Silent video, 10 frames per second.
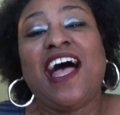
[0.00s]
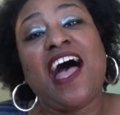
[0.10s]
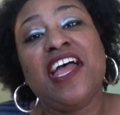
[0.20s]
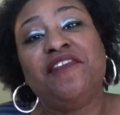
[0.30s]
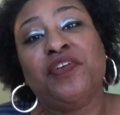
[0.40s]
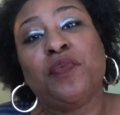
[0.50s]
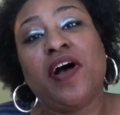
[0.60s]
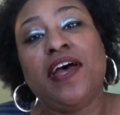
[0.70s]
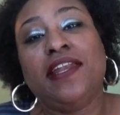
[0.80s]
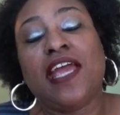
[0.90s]
Hi
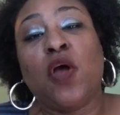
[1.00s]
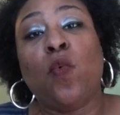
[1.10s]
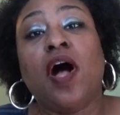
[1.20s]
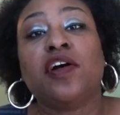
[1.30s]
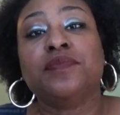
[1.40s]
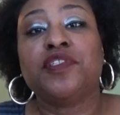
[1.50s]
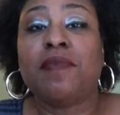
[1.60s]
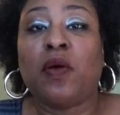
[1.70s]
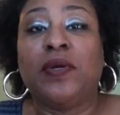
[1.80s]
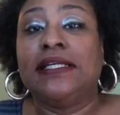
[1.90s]
everyone, and welcome to
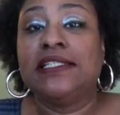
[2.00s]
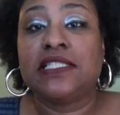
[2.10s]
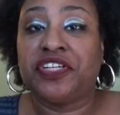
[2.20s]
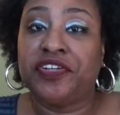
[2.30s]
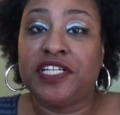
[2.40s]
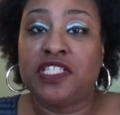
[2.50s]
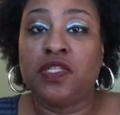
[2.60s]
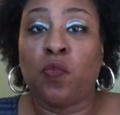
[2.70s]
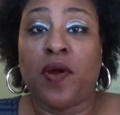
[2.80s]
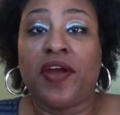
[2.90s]
my weekly series
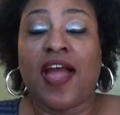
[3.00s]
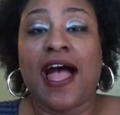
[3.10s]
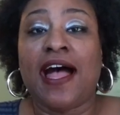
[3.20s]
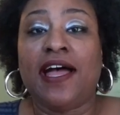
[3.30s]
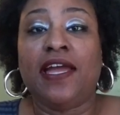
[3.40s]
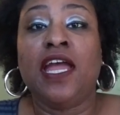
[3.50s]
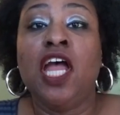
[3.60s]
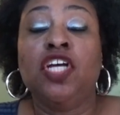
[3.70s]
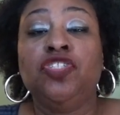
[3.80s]
where I